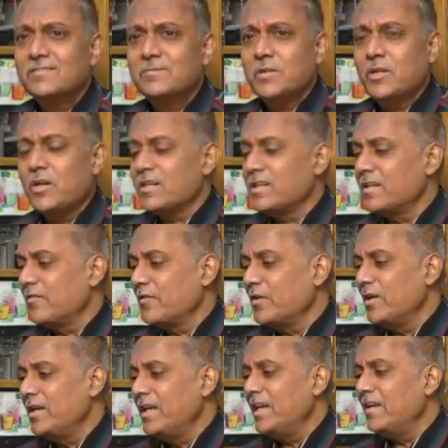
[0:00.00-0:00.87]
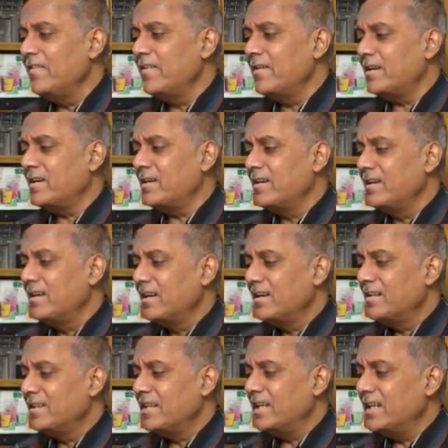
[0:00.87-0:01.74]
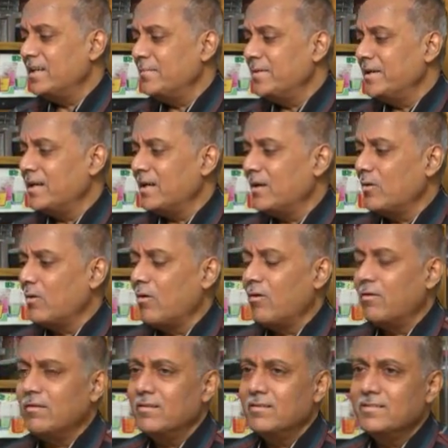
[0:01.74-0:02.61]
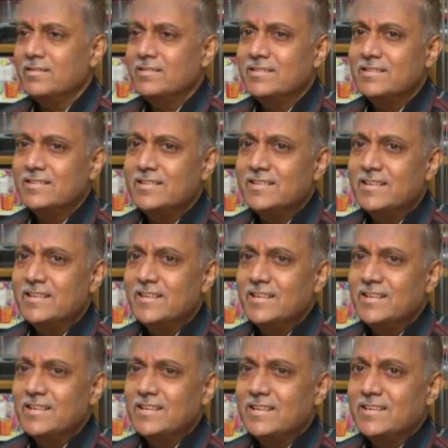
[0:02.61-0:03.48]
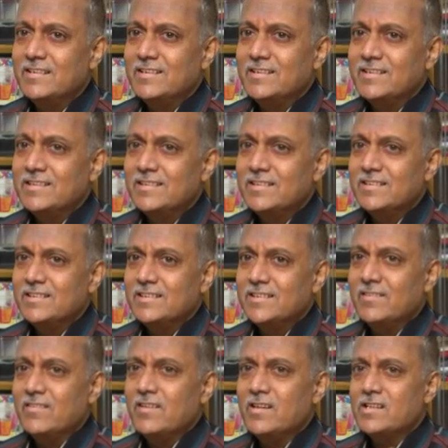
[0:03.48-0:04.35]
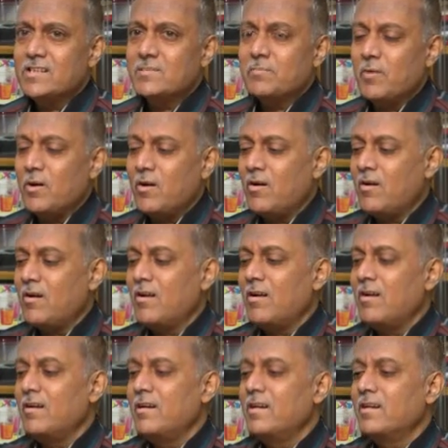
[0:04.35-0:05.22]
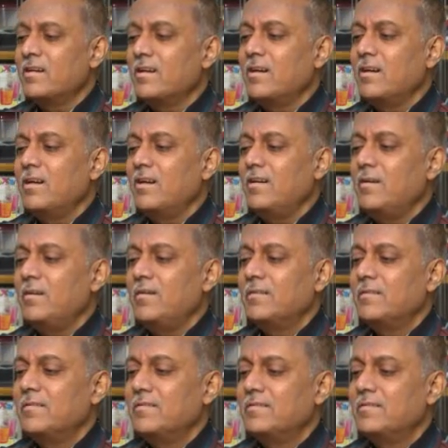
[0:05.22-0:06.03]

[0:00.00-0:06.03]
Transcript: Because if you leave the enemy alone, even a small little